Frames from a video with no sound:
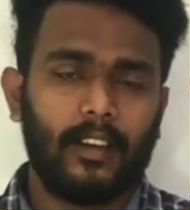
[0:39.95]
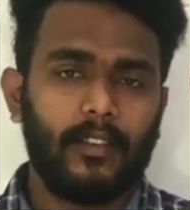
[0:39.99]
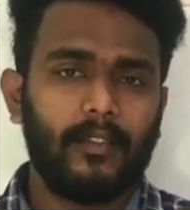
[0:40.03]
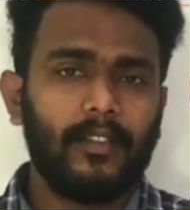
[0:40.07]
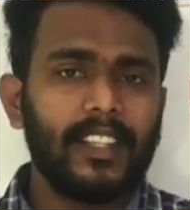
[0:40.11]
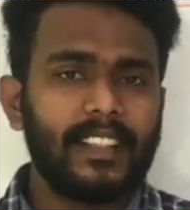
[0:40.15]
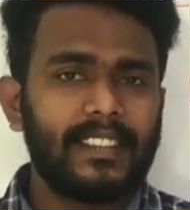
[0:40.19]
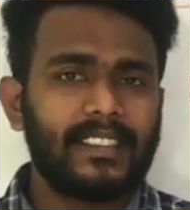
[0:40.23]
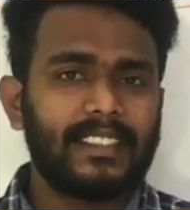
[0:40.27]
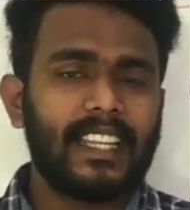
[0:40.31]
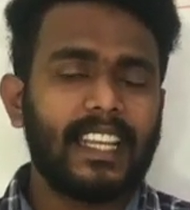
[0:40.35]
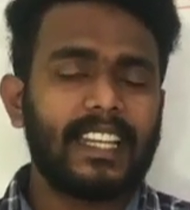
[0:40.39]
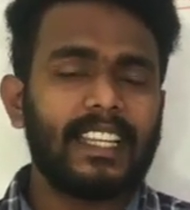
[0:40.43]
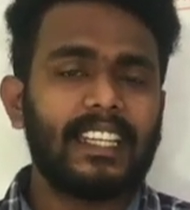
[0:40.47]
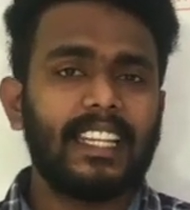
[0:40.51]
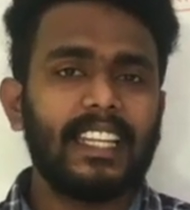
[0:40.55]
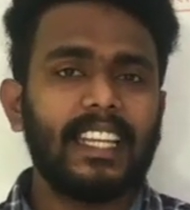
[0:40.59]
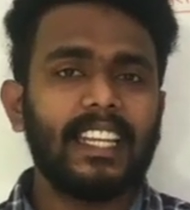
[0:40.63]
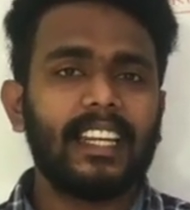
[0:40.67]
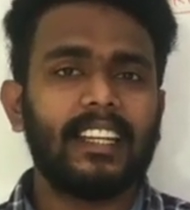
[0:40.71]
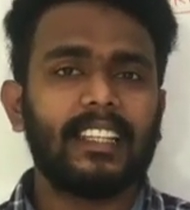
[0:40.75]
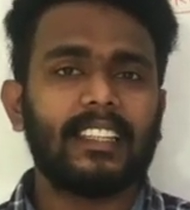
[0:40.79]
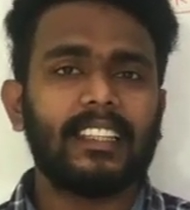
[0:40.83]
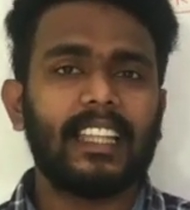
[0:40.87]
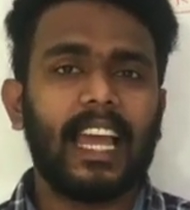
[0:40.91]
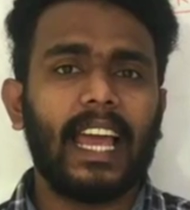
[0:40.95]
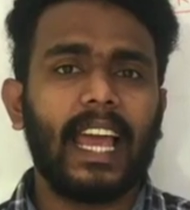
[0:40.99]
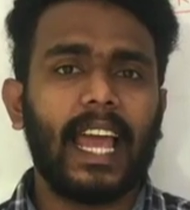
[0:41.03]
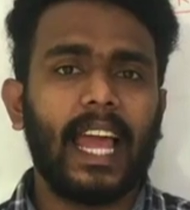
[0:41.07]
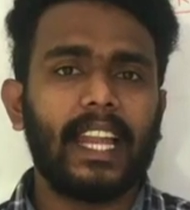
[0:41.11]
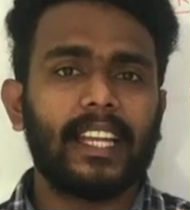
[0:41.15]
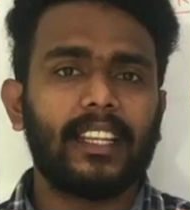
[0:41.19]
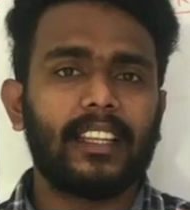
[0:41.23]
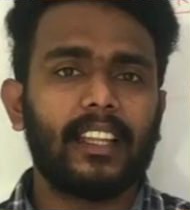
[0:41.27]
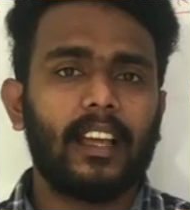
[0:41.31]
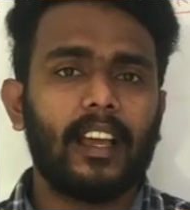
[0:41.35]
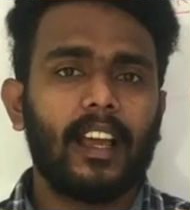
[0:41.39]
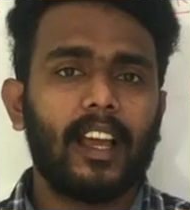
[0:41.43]
we studied
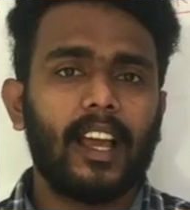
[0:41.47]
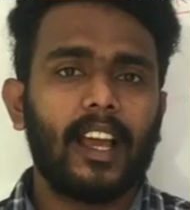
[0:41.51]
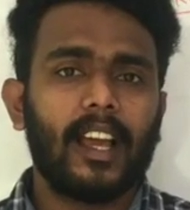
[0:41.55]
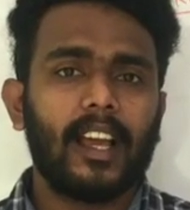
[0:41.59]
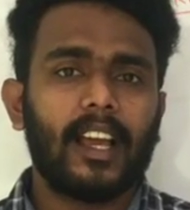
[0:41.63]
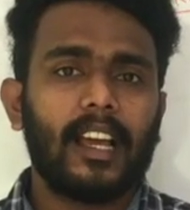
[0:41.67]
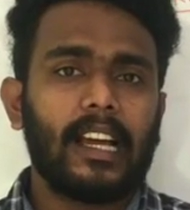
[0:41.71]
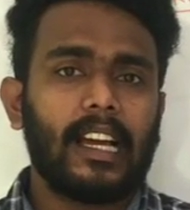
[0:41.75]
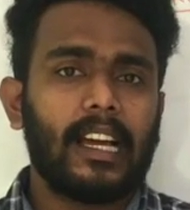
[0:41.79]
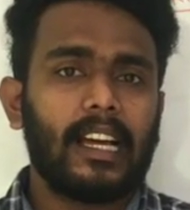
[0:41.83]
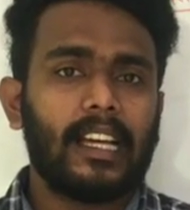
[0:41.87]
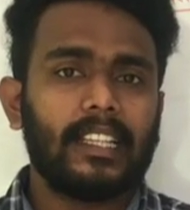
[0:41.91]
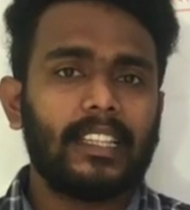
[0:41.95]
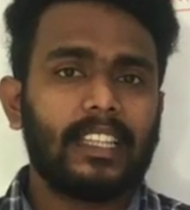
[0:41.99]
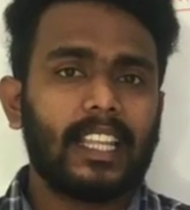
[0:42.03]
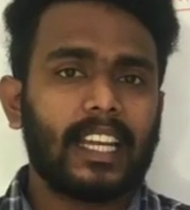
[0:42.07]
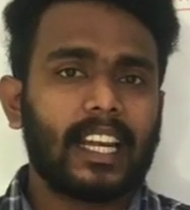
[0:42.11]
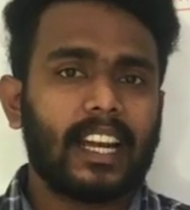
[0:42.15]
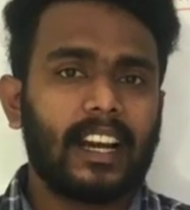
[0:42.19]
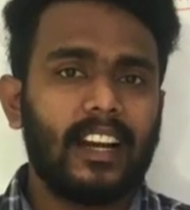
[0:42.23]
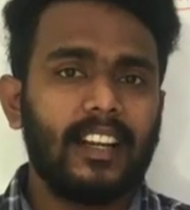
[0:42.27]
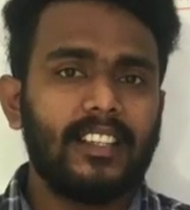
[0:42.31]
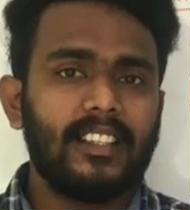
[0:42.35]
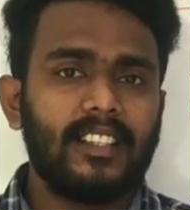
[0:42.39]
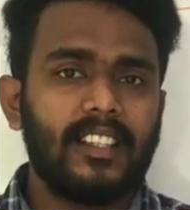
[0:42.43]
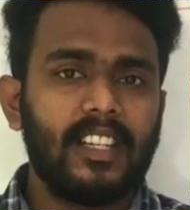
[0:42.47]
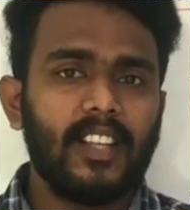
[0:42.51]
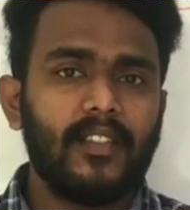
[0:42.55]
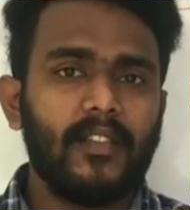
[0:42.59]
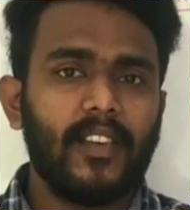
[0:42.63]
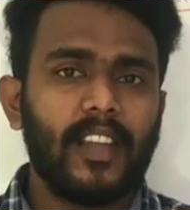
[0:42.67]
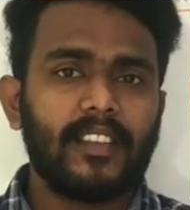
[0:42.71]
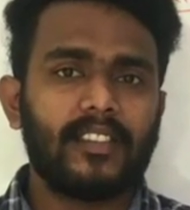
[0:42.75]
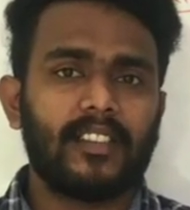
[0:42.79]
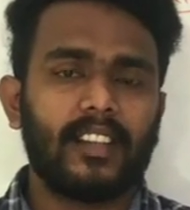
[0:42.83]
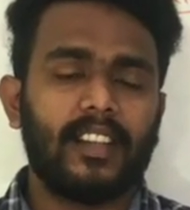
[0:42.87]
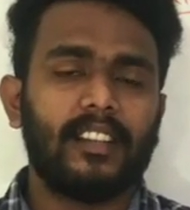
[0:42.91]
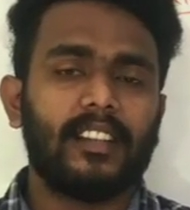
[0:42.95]
that the
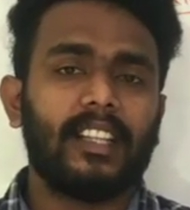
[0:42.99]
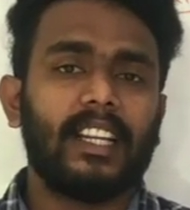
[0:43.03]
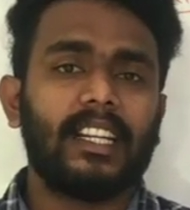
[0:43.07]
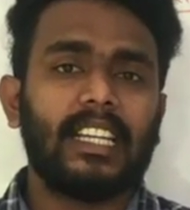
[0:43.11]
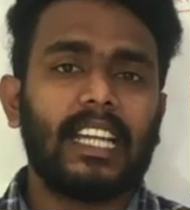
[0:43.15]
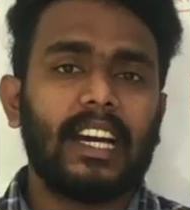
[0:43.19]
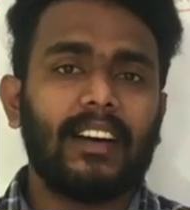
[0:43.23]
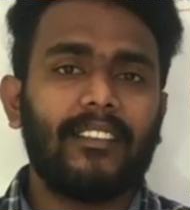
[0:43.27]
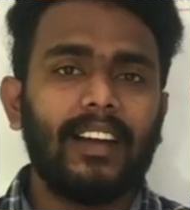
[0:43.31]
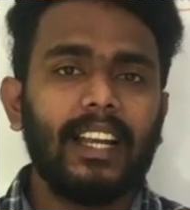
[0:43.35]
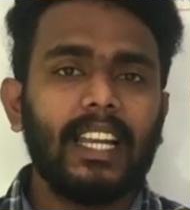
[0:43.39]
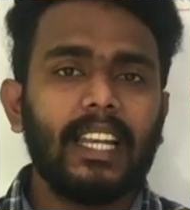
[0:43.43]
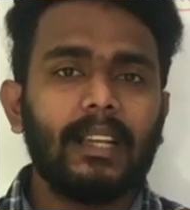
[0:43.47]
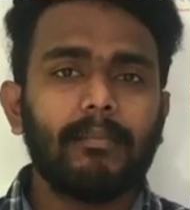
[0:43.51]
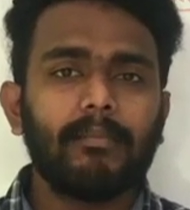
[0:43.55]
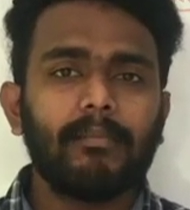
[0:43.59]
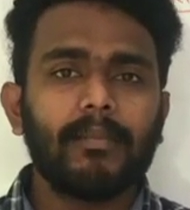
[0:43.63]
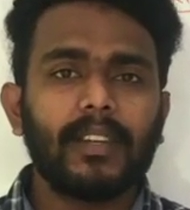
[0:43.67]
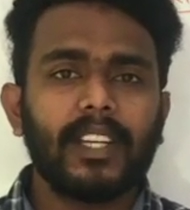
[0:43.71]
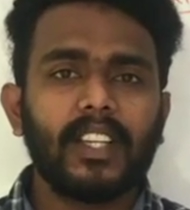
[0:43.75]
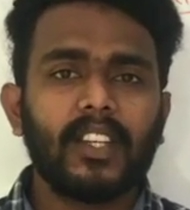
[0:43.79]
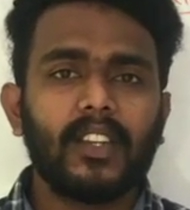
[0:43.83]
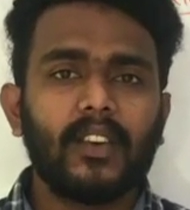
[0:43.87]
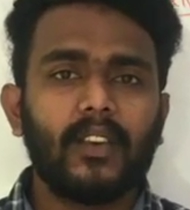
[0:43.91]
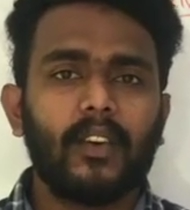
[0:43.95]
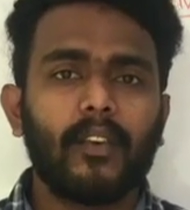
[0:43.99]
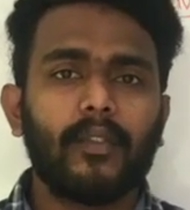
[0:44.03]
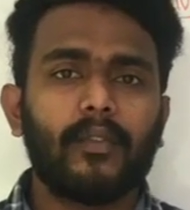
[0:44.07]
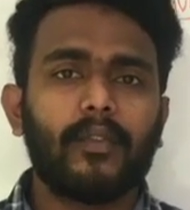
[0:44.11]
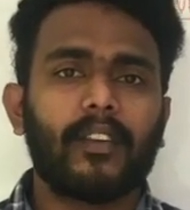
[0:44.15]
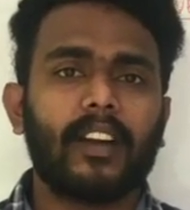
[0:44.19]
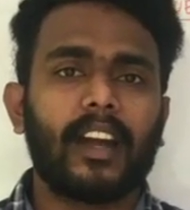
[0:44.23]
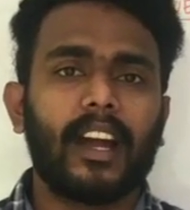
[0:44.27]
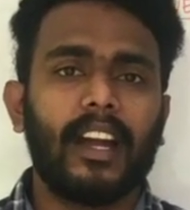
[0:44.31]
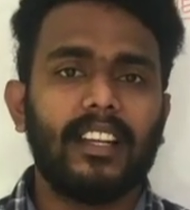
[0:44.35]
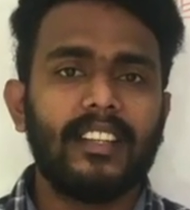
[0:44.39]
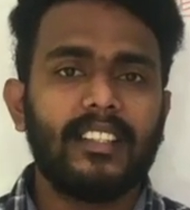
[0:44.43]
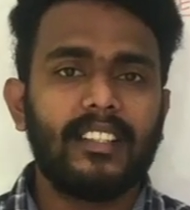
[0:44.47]
development
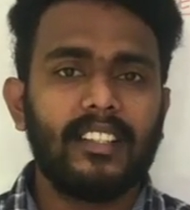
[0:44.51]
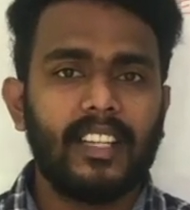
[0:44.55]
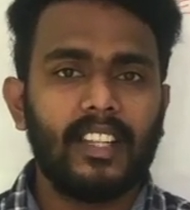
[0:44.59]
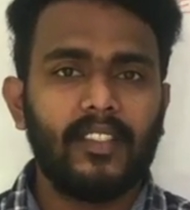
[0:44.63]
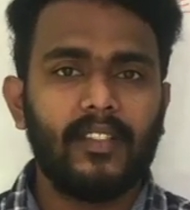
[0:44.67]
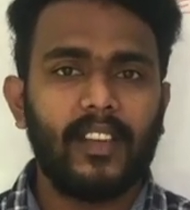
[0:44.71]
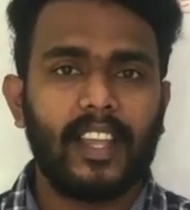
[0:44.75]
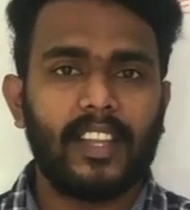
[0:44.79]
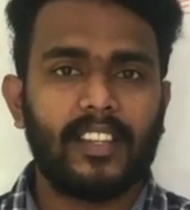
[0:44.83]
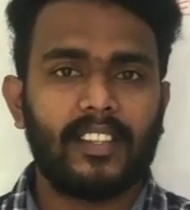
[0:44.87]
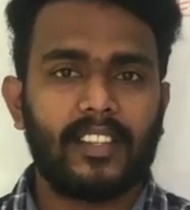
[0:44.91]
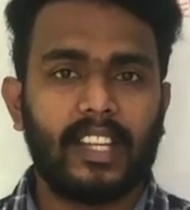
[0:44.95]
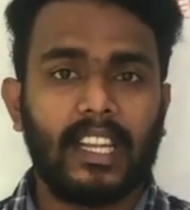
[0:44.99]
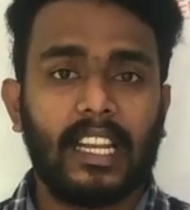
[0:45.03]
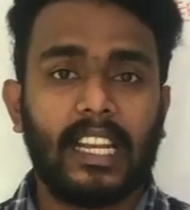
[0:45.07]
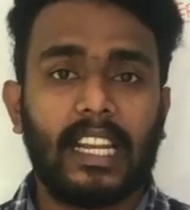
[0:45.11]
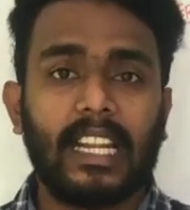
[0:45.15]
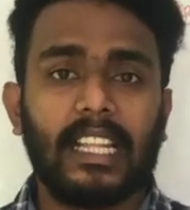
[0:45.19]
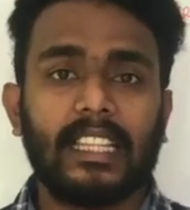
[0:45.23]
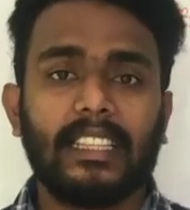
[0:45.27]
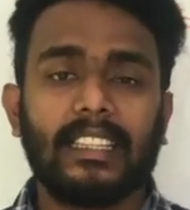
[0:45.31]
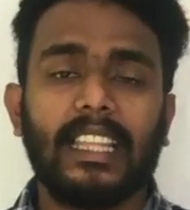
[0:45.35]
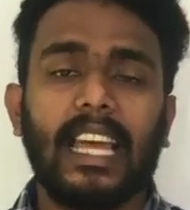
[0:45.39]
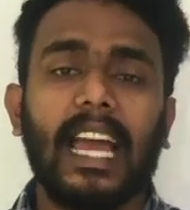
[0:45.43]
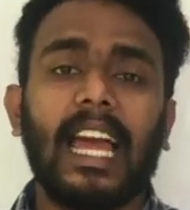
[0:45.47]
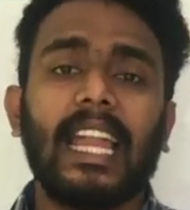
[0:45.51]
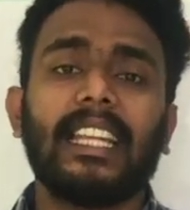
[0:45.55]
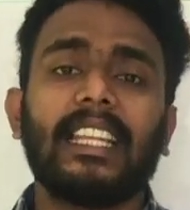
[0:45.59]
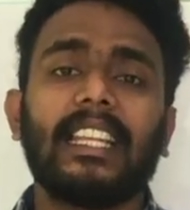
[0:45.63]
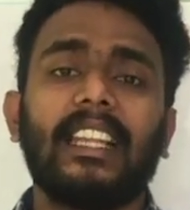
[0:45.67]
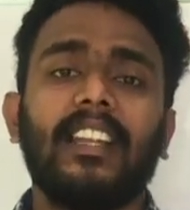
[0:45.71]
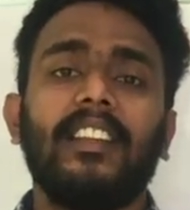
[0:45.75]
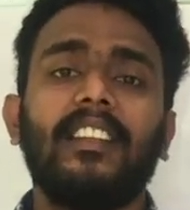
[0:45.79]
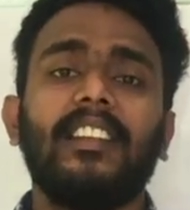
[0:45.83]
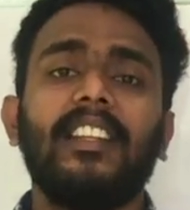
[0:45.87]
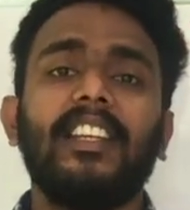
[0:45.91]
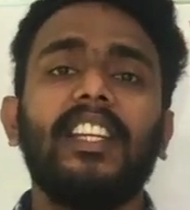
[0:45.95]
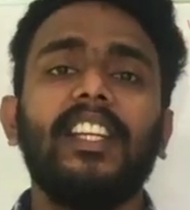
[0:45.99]
of cultivation that
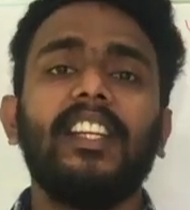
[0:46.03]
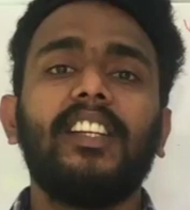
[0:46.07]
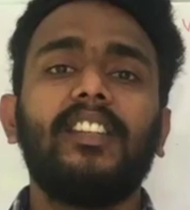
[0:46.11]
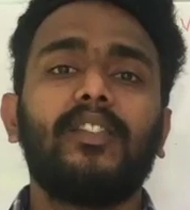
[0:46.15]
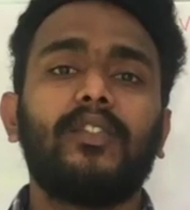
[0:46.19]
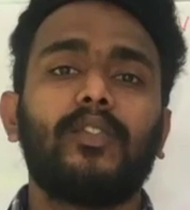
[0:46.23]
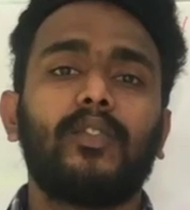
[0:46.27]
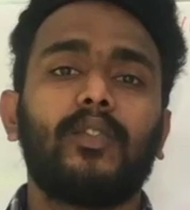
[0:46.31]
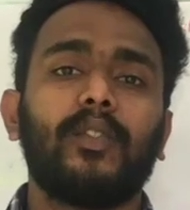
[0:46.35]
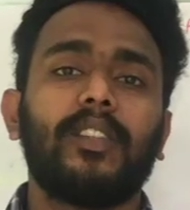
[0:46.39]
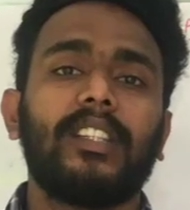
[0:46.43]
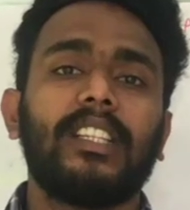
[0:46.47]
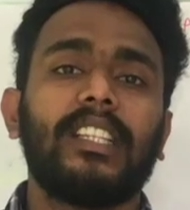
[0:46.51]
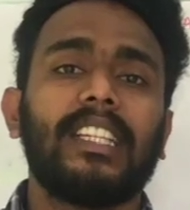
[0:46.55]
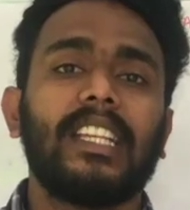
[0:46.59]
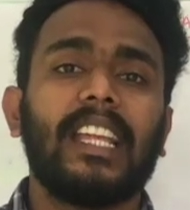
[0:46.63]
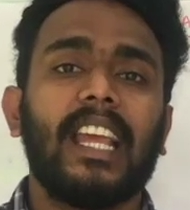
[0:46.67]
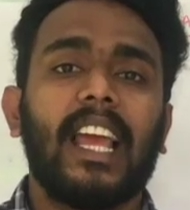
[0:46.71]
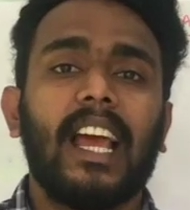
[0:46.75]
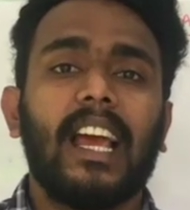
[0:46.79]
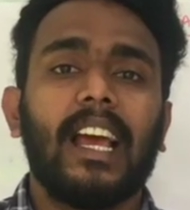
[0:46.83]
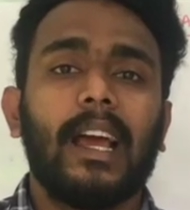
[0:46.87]
leads to the